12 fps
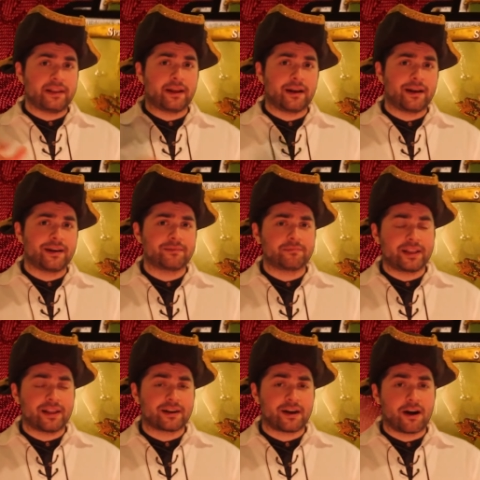in a, in
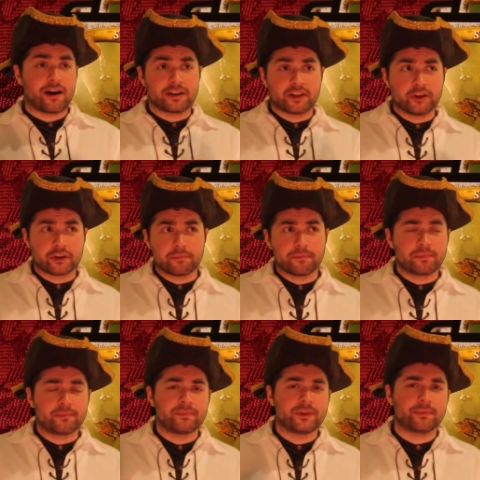a card and your,
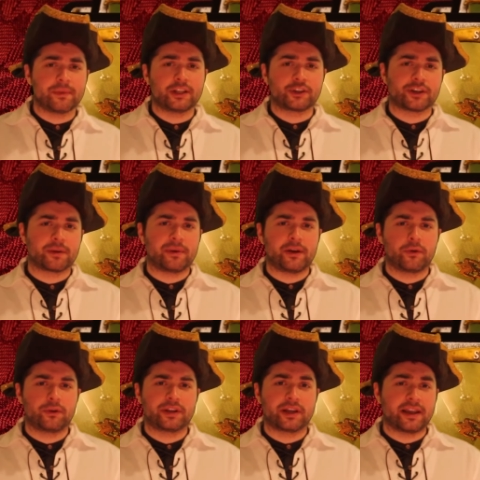your miniature can be
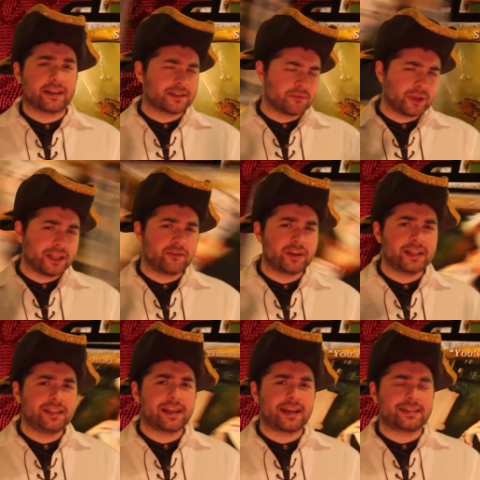holding it. It's some really, really
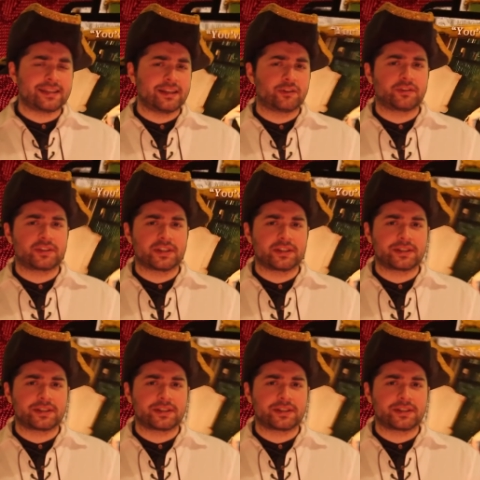nice, interesting